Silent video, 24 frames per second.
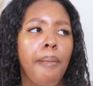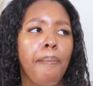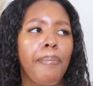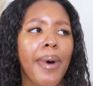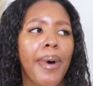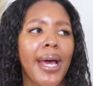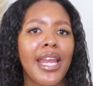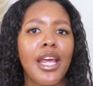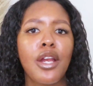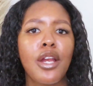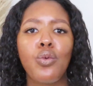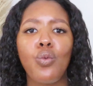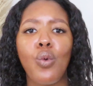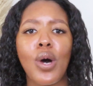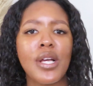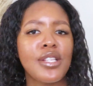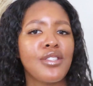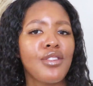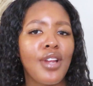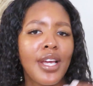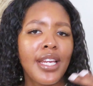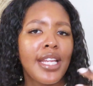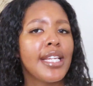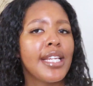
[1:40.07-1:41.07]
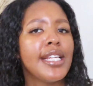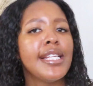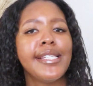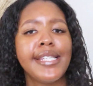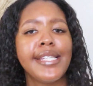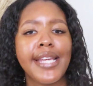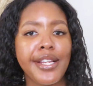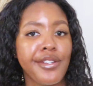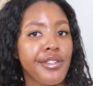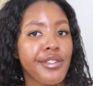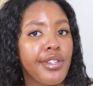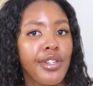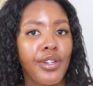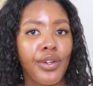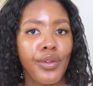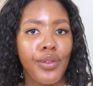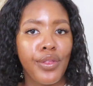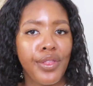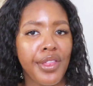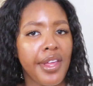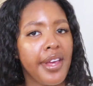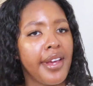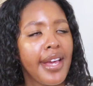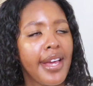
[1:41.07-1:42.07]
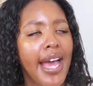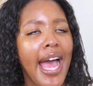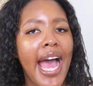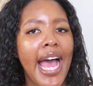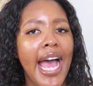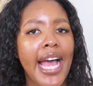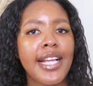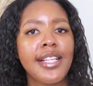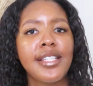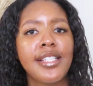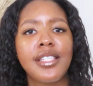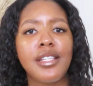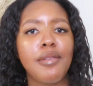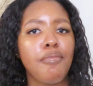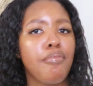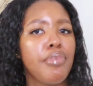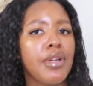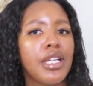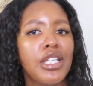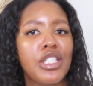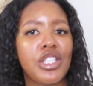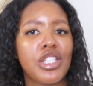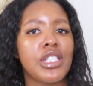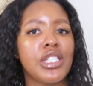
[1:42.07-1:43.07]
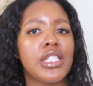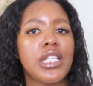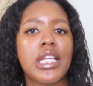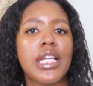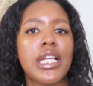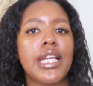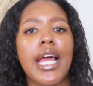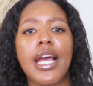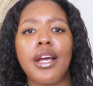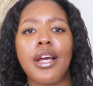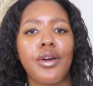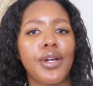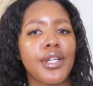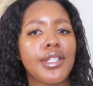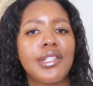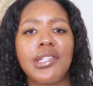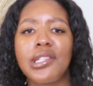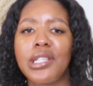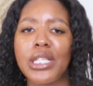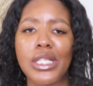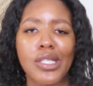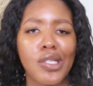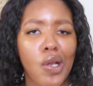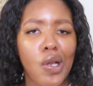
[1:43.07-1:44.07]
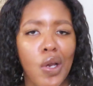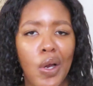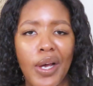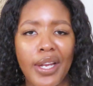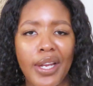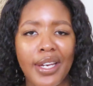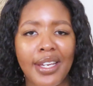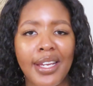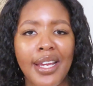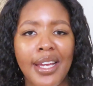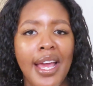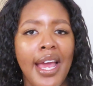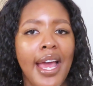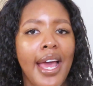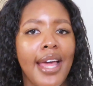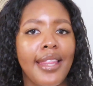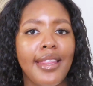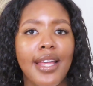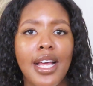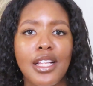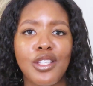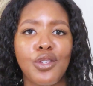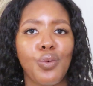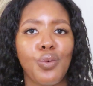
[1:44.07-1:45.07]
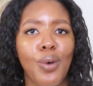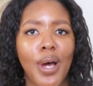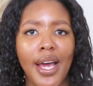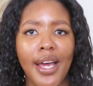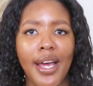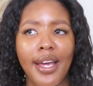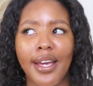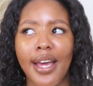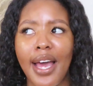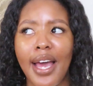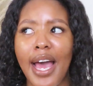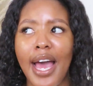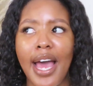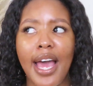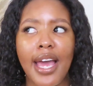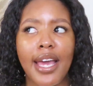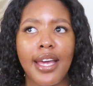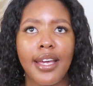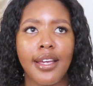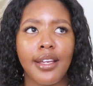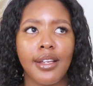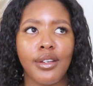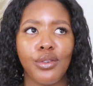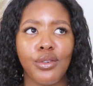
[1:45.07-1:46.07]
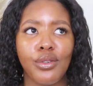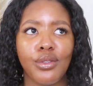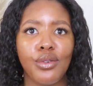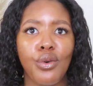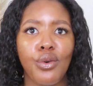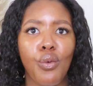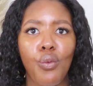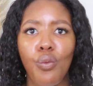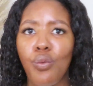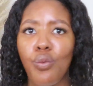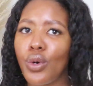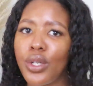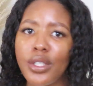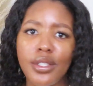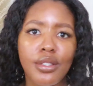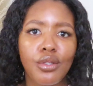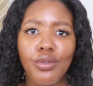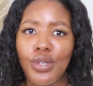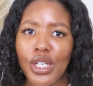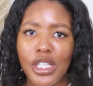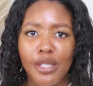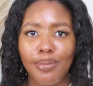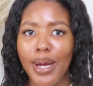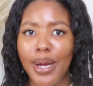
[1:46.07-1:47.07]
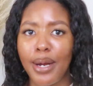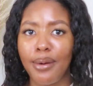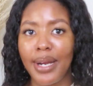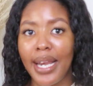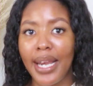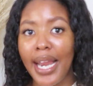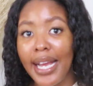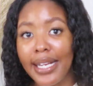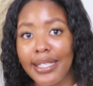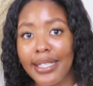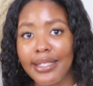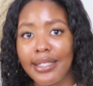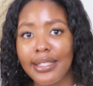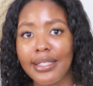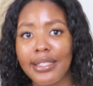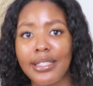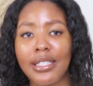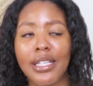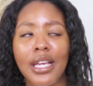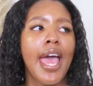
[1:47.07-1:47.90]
But it was not an intentional thing. I simply just didn't like going to the salon, and that's why I would stretch my relaxers.